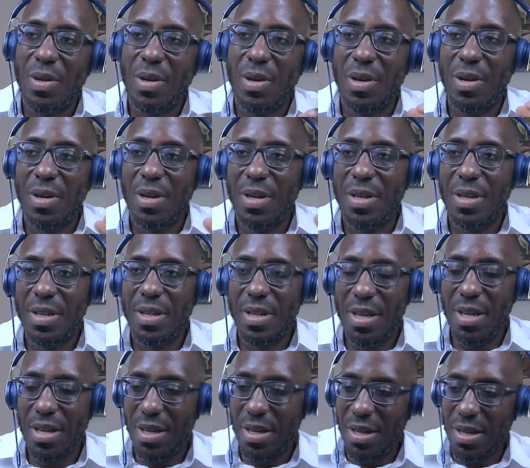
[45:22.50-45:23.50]
on
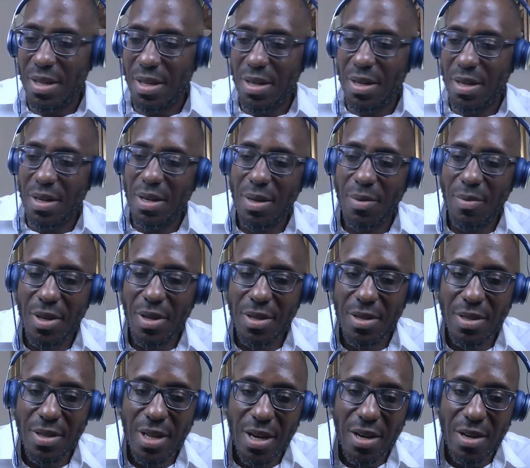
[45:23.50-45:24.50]
the
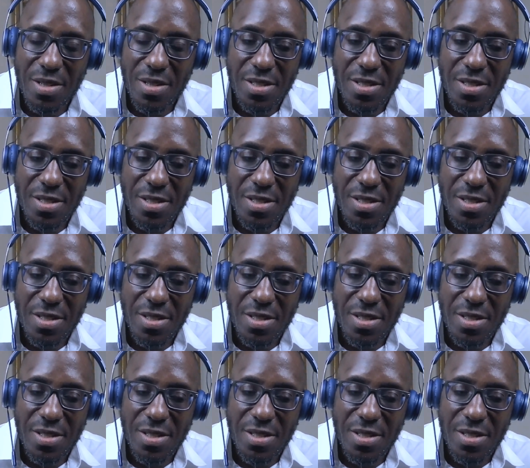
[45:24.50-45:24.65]
large